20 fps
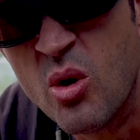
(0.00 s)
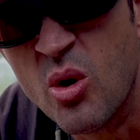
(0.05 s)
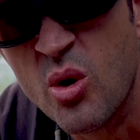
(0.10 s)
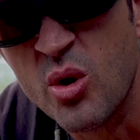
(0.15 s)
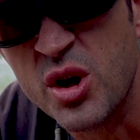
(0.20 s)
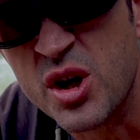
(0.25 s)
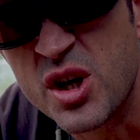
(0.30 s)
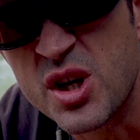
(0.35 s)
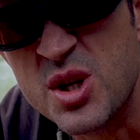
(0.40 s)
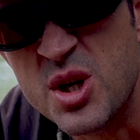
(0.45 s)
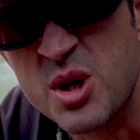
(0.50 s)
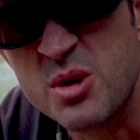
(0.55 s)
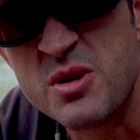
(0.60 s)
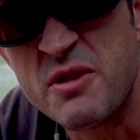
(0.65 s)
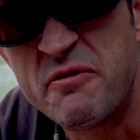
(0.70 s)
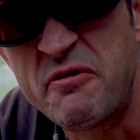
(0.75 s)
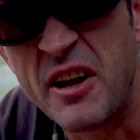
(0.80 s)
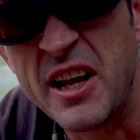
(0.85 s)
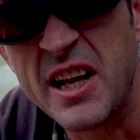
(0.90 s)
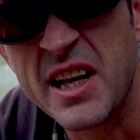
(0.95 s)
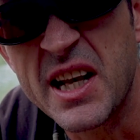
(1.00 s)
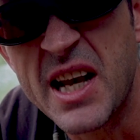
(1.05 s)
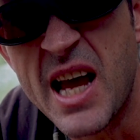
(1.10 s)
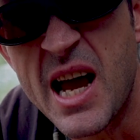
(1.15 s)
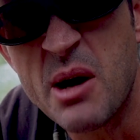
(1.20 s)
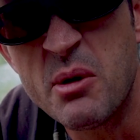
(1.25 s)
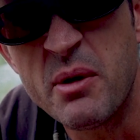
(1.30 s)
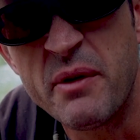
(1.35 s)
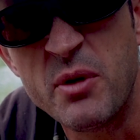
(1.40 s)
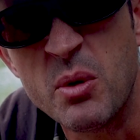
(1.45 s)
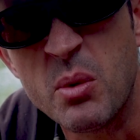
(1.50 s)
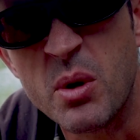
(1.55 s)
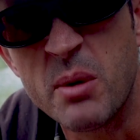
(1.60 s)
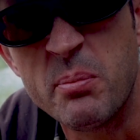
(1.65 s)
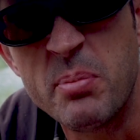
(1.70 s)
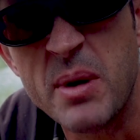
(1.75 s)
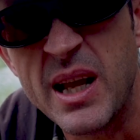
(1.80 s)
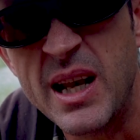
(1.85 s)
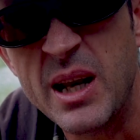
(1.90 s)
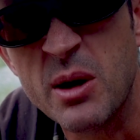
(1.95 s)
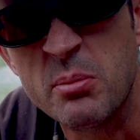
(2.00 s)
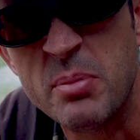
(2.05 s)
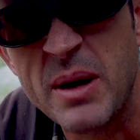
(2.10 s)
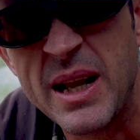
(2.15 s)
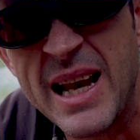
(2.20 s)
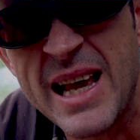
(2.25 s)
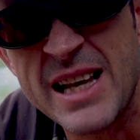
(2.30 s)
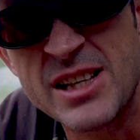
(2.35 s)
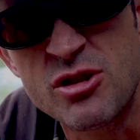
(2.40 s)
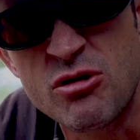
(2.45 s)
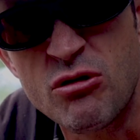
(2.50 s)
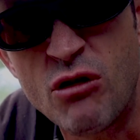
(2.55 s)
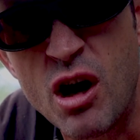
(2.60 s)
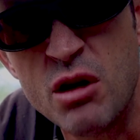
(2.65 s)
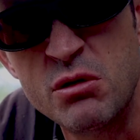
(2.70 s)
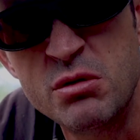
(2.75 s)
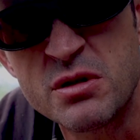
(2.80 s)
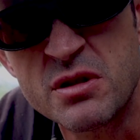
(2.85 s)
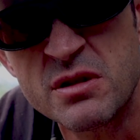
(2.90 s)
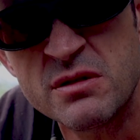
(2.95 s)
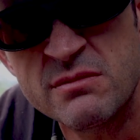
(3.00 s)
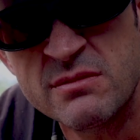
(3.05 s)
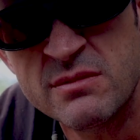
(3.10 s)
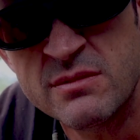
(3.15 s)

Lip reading: or you can use your fingernail if you want to be a little bit less gross.